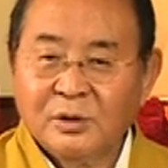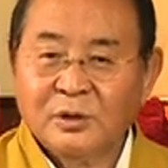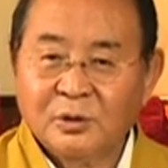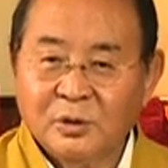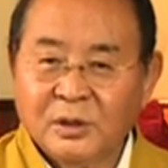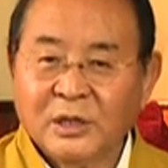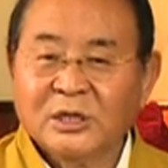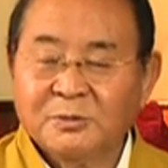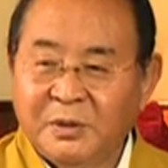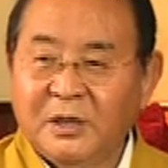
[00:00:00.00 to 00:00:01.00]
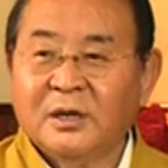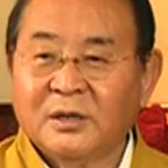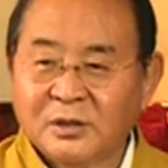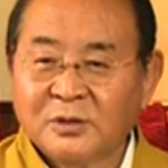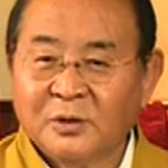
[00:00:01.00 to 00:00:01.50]
you know,
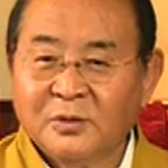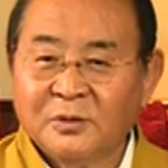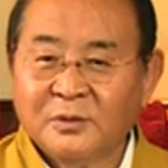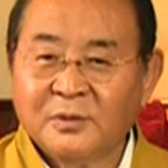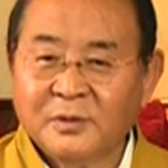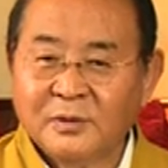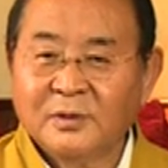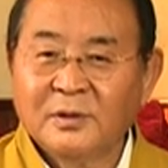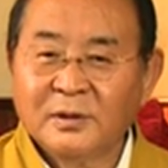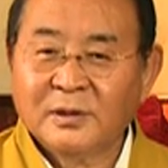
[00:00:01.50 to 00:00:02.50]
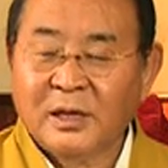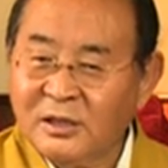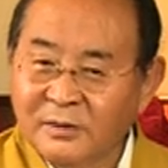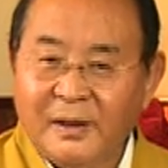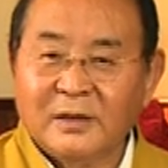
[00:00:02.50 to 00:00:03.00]
experience, you know, than
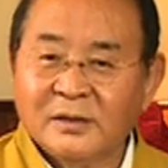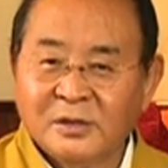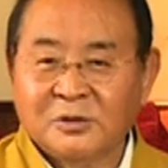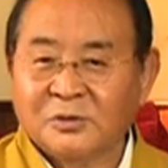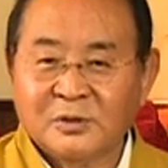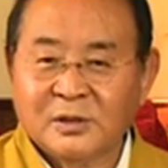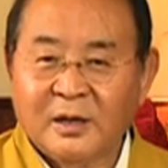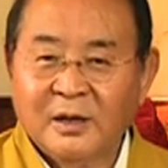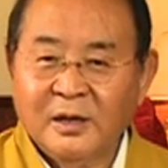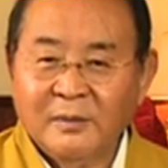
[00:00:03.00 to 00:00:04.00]
Tibetans used to say.